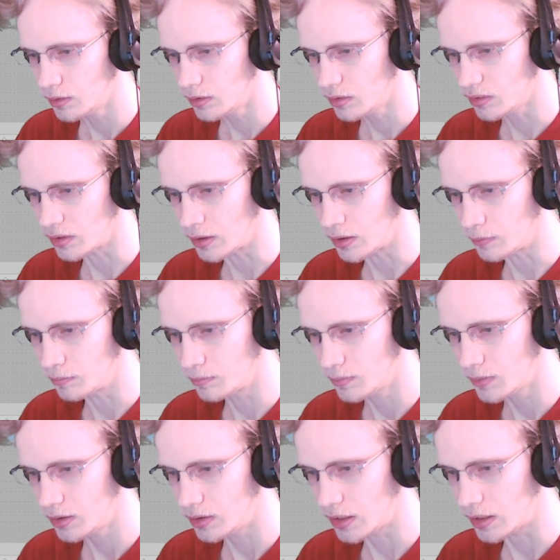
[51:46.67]
So
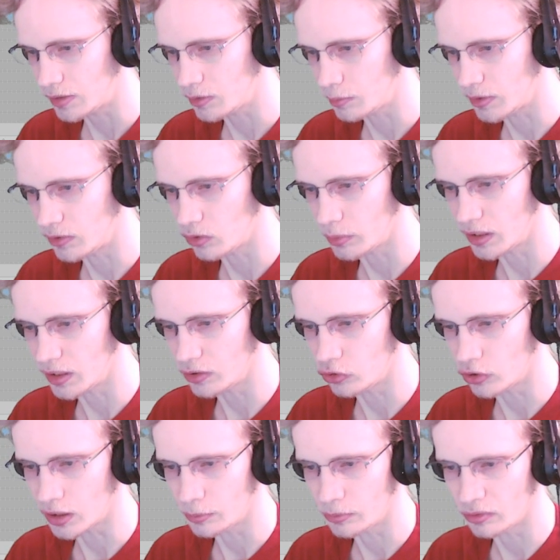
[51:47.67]
there hasn't been too many
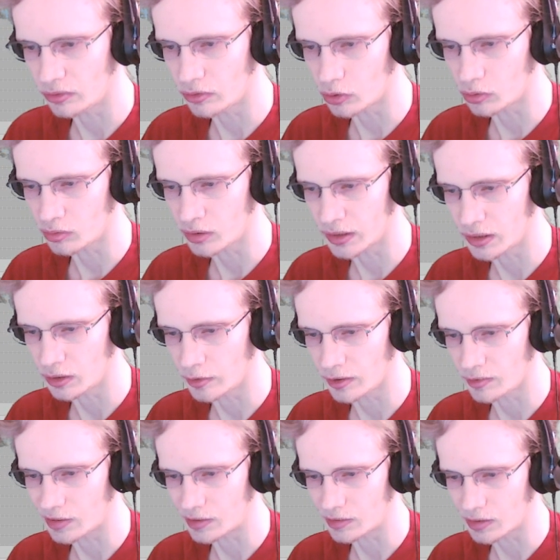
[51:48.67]
jobs locally or
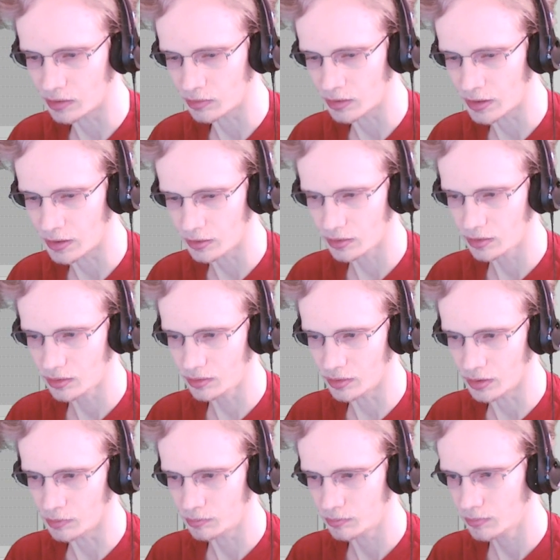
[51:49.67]
anything like that,
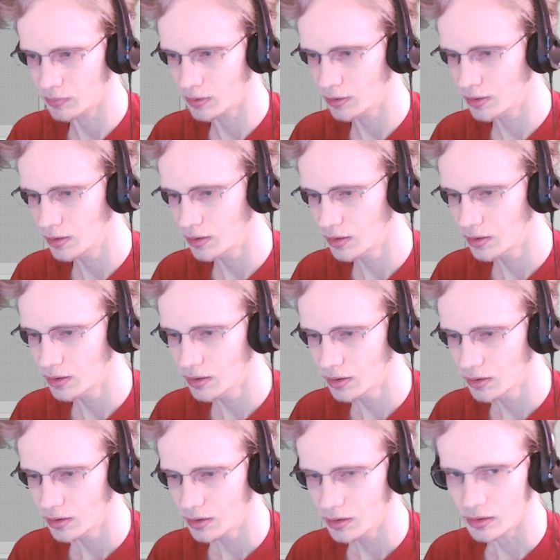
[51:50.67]
so
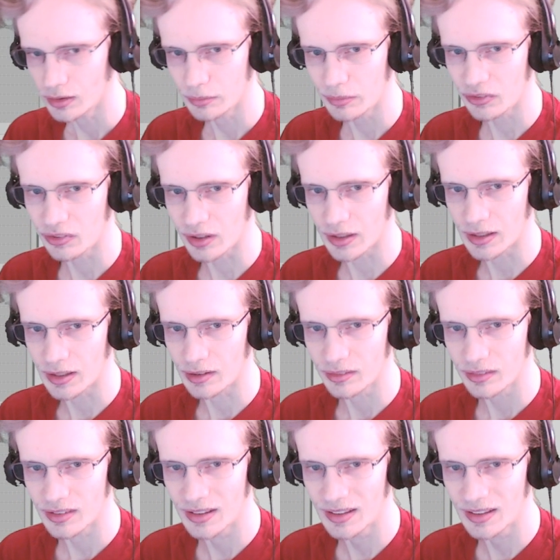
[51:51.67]
I'm just hanging out.